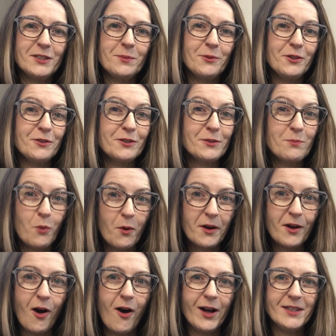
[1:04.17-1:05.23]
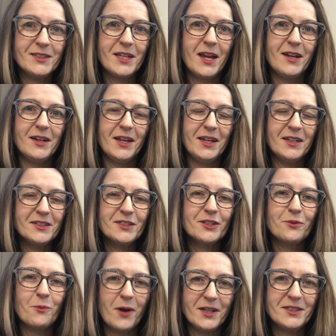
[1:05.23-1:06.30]
to produce more content in
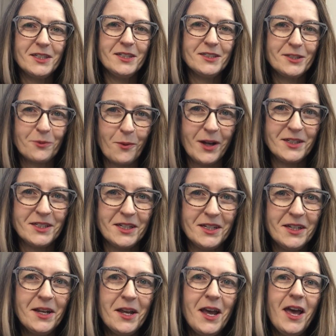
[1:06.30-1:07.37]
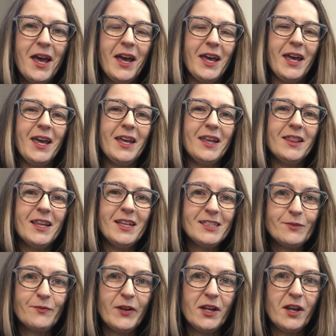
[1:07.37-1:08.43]
2020. In
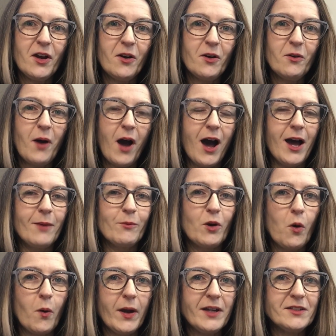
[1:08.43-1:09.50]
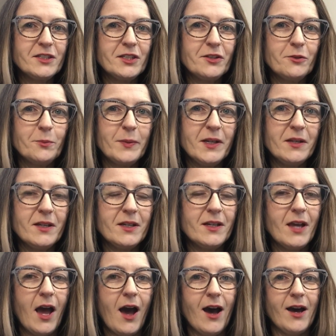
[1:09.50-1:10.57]
this video, I'm going to
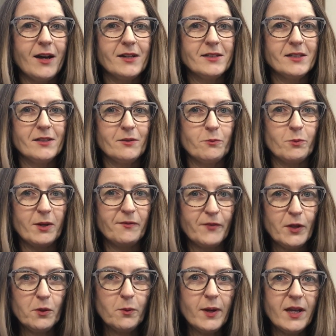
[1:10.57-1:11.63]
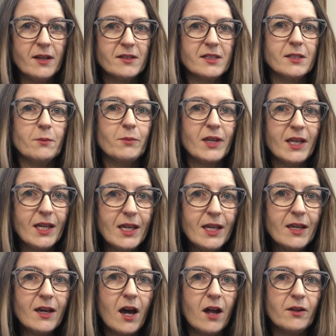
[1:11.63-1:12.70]
be reviewing some
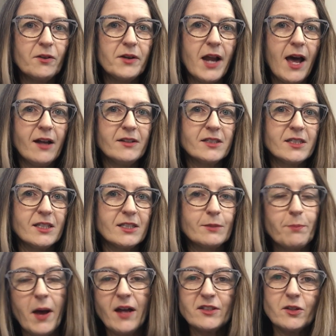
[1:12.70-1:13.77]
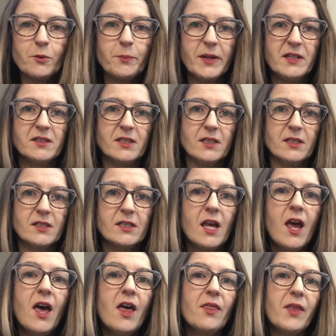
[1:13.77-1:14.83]
key color analysis puzzle pieces
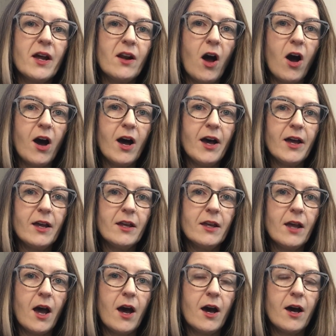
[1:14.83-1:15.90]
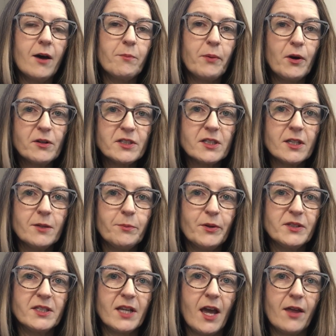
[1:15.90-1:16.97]
that I personally
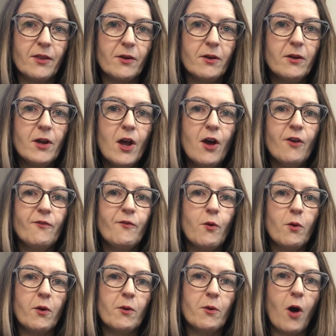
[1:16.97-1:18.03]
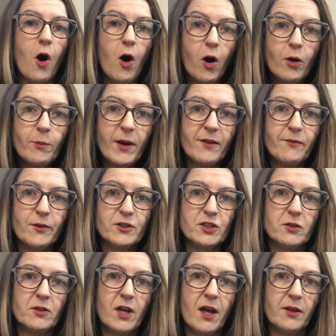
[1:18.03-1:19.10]
put together for all my
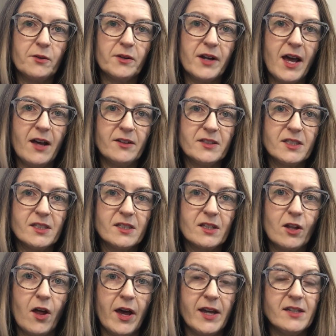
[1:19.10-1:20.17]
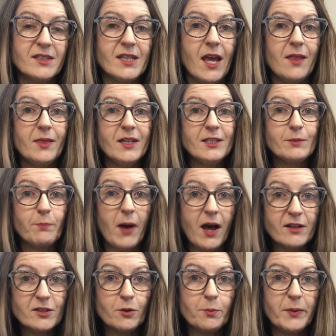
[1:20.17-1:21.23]
virtual color analysis clients, and these
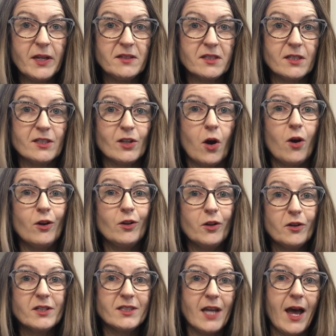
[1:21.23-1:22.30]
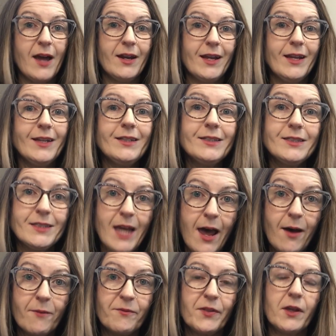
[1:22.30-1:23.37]
puzzle pieces are looked at in
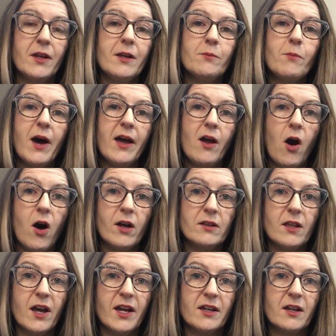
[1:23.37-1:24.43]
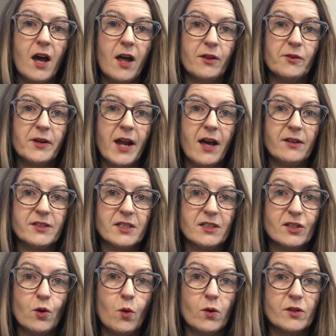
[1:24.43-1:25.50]
depth in my online color analysis
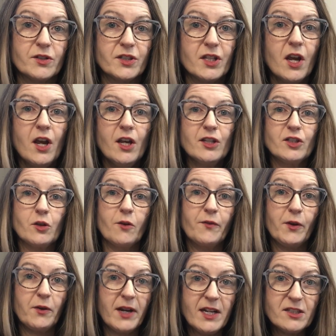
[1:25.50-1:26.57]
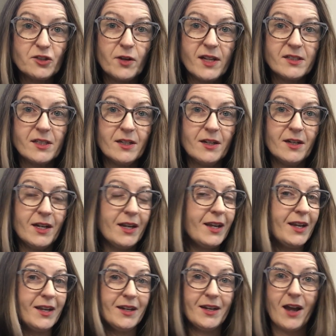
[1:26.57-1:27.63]
course. So if you're interested
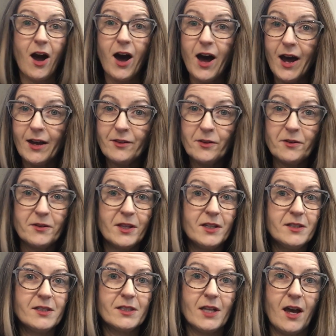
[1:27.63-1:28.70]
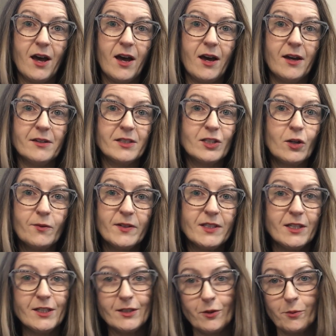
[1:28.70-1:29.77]
in either these
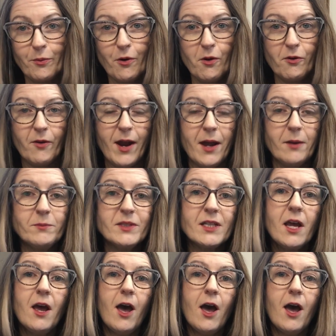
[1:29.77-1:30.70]
services or programs,